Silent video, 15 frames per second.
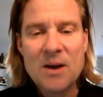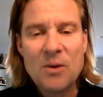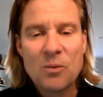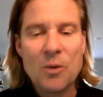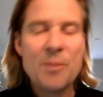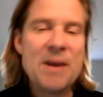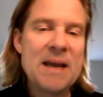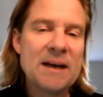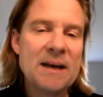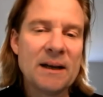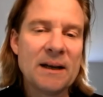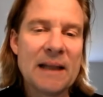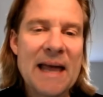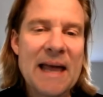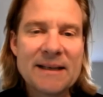were being
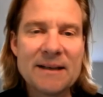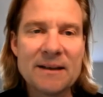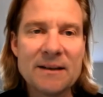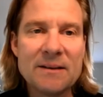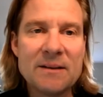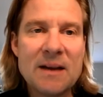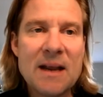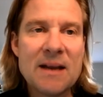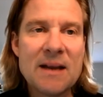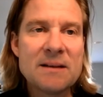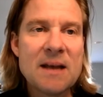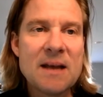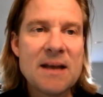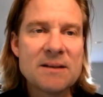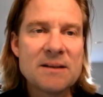neglected
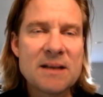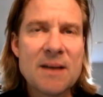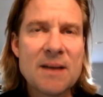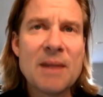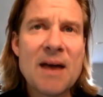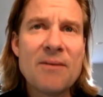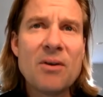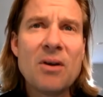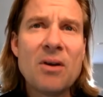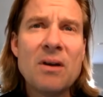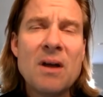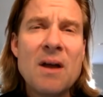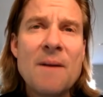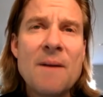at some level.